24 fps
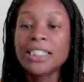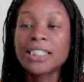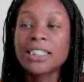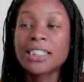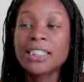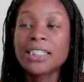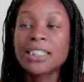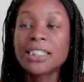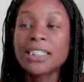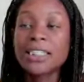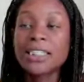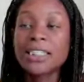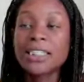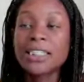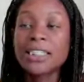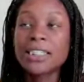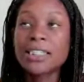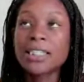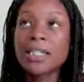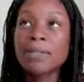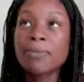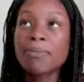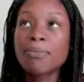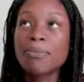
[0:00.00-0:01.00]
It
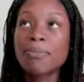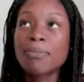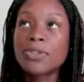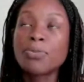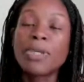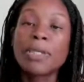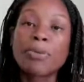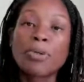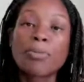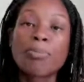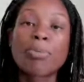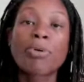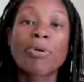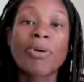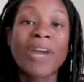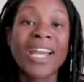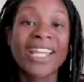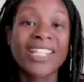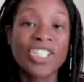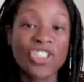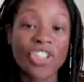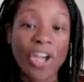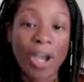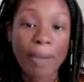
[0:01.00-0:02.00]
leads to
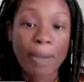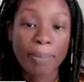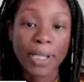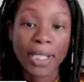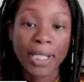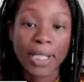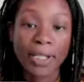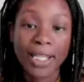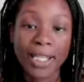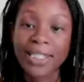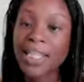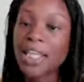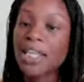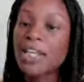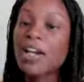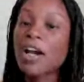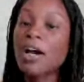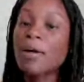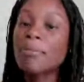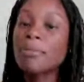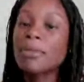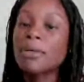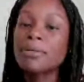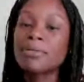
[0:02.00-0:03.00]
people price
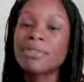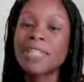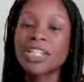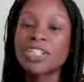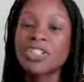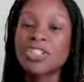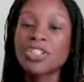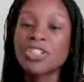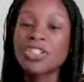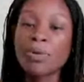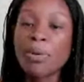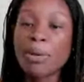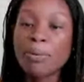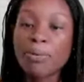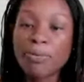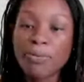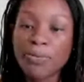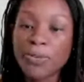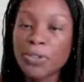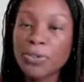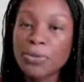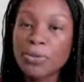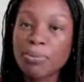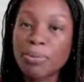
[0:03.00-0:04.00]
shopping. Like,
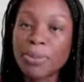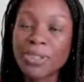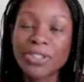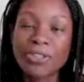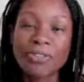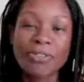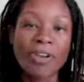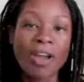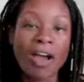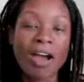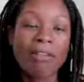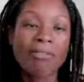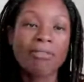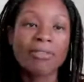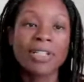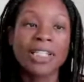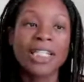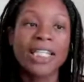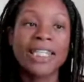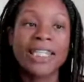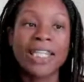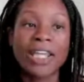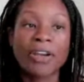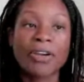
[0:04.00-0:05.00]
they show up for you, but
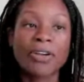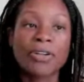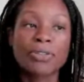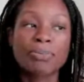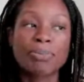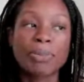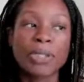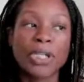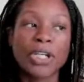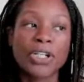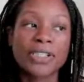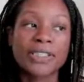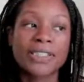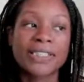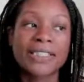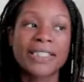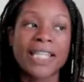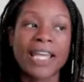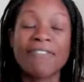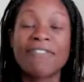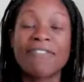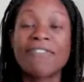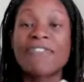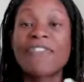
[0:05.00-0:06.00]
they're not really
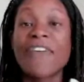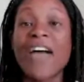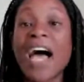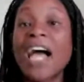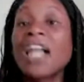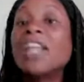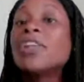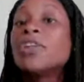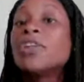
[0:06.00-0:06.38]
there because